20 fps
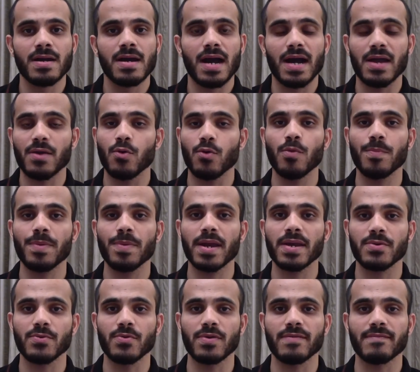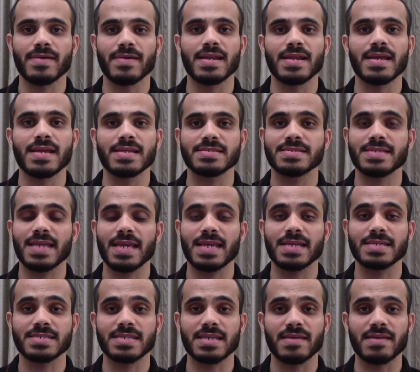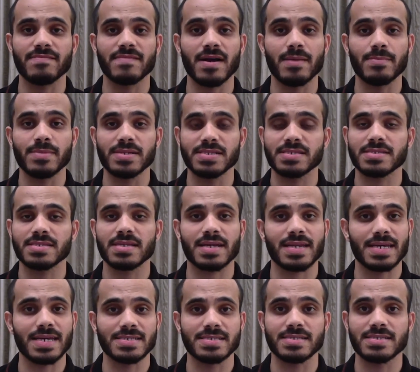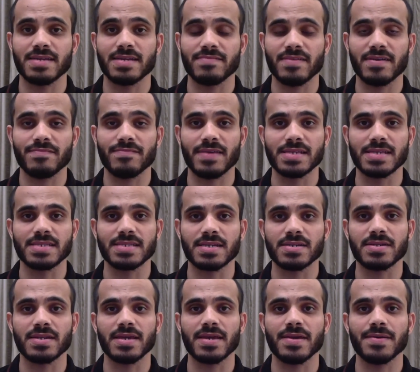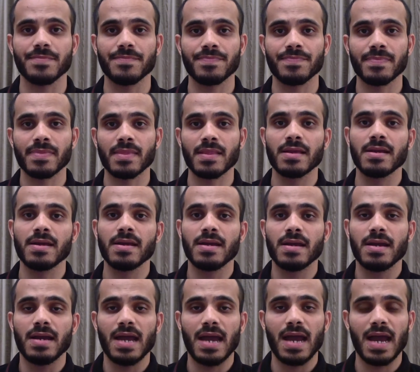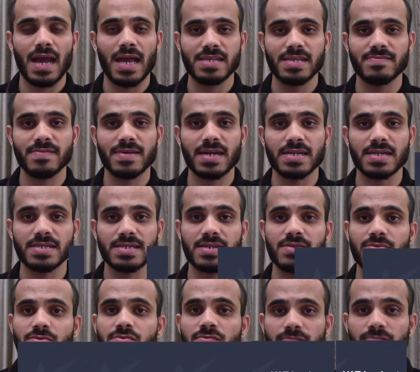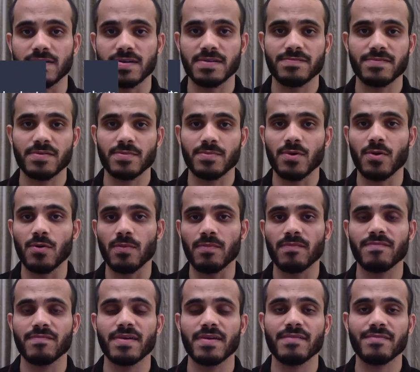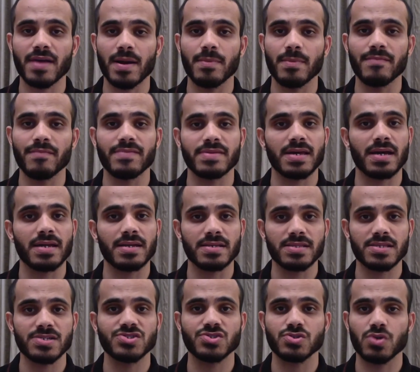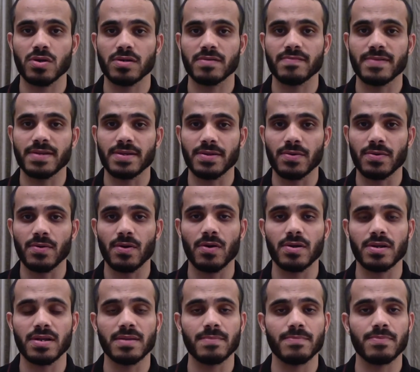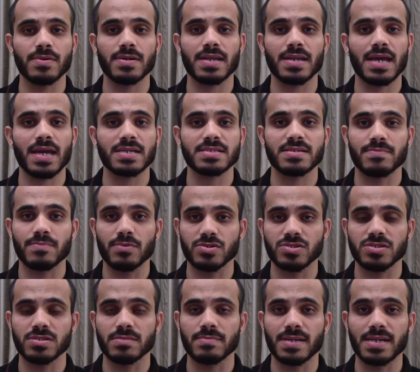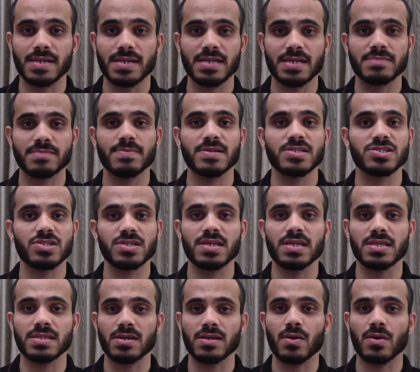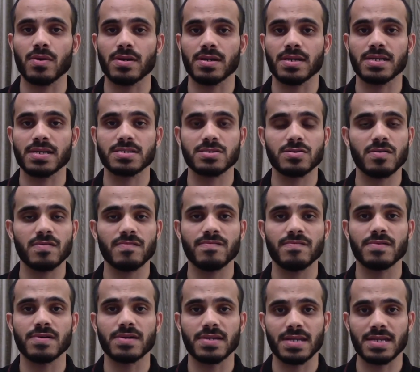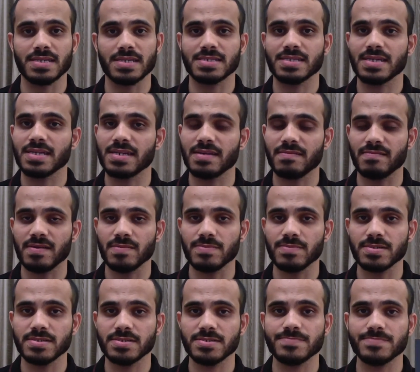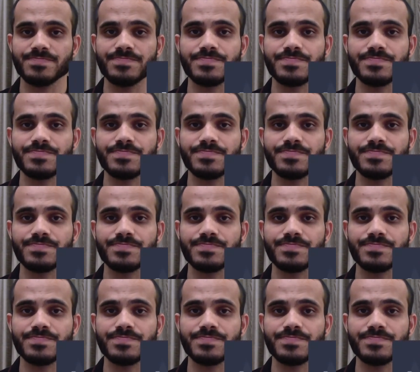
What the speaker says: I hope you are doing well and staying safe amidst the crisis that we are facing today. As we continue to work from home, we have come up with another short video on input tax apportionment, especially in the context of real estate developers.